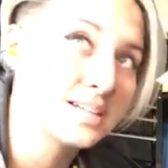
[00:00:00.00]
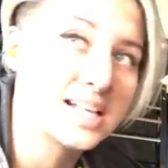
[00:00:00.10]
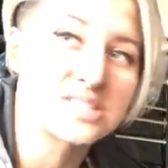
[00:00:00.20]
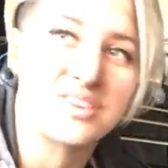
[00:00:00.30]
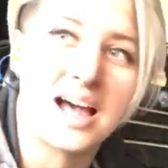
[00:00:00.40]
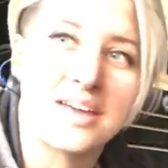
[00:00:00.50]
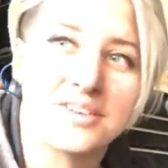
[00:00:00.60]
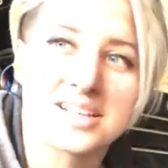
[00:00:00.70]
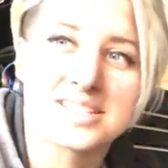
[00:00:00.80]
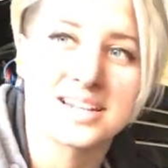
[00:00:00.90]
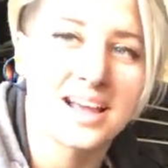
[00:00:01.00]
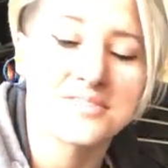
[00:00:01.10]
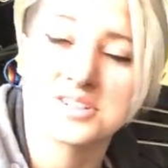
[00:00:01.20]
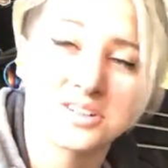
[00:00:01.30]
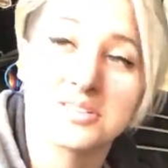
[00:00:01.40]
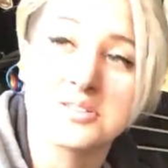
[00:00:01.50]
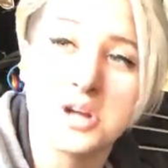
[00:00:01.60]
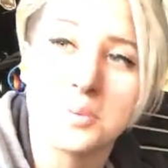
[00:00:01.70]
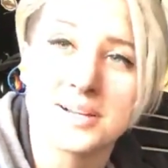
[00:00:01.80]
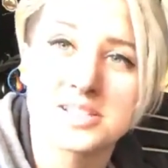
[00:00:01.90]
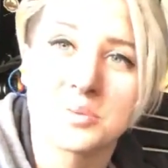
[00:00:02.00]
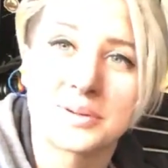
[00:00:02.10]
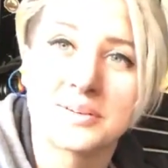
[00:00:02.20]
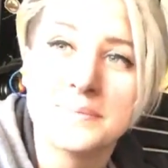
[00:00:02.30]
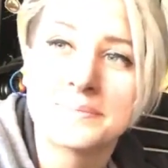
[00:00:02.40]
It's 5 on a Sunday afternoon. Nobody's open.